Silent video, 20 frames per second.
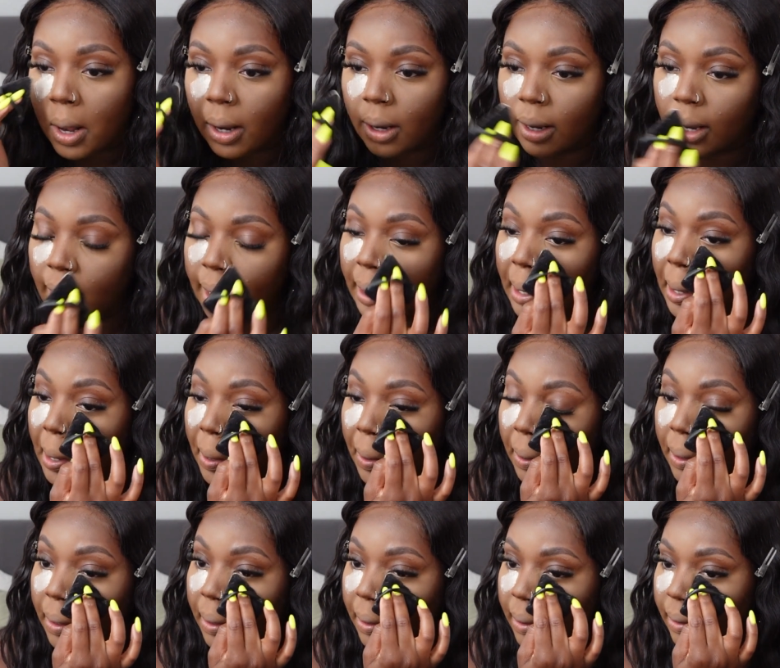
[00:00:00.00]
like
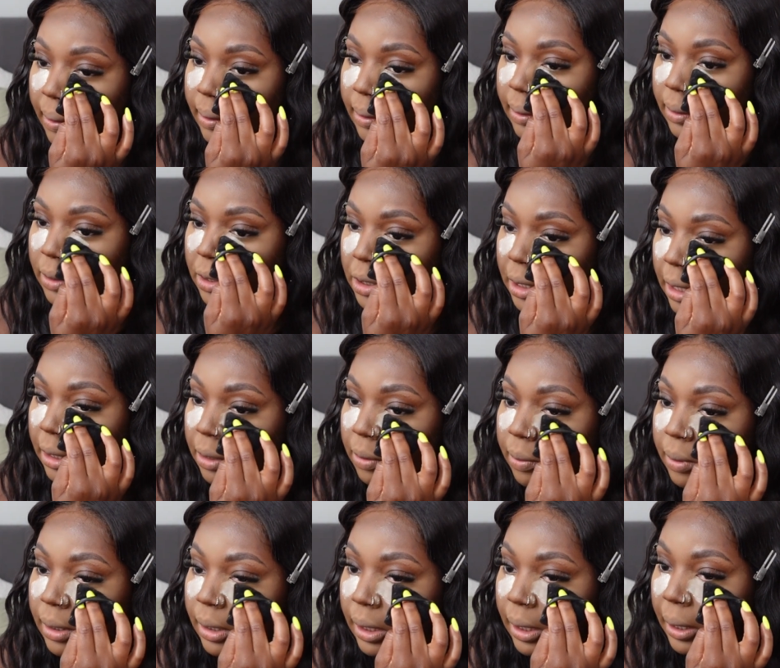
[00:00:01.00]

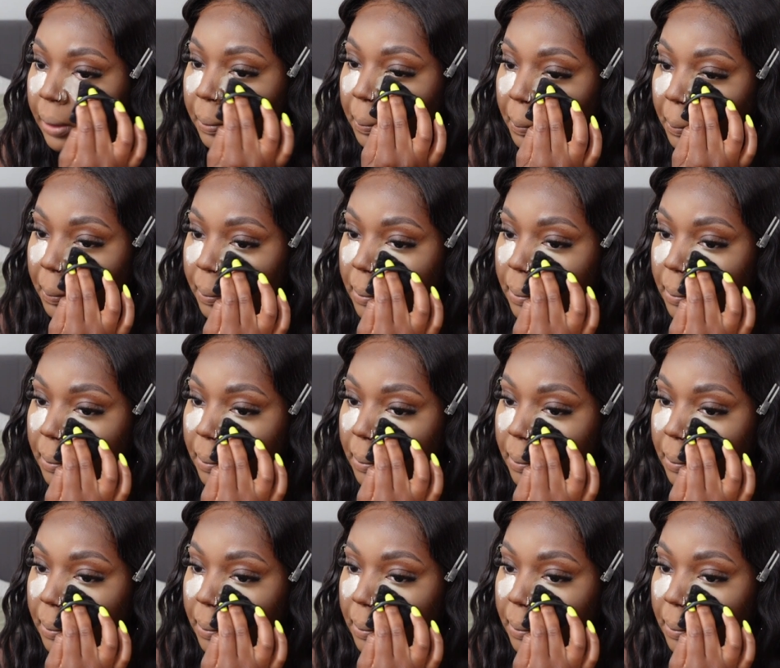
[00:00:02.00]
genuinely.